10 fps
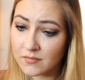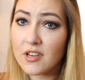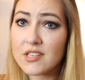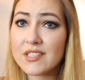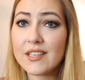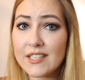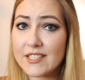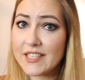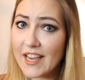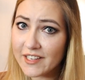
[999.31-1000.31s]
because it
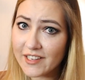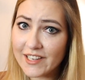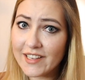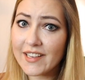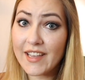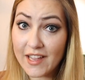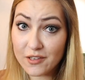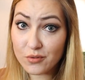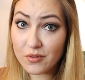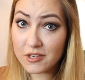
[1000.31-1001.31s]
technically can
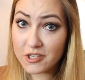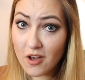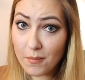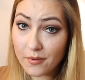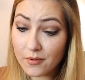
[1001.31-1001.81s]
do the job,